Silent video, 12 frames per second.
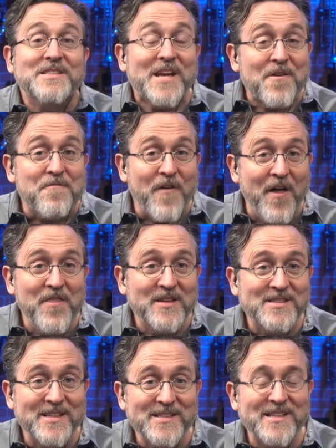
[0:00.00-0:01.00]
See how fun
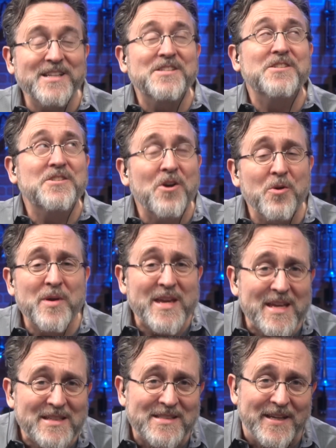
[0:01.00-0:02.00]
this is? And it's so
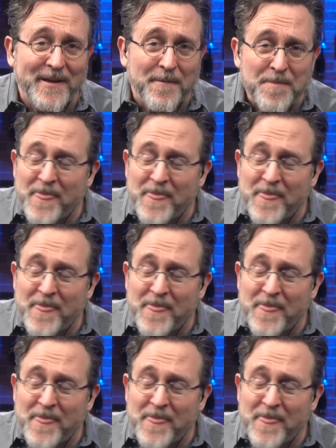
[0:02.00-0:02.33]
easy.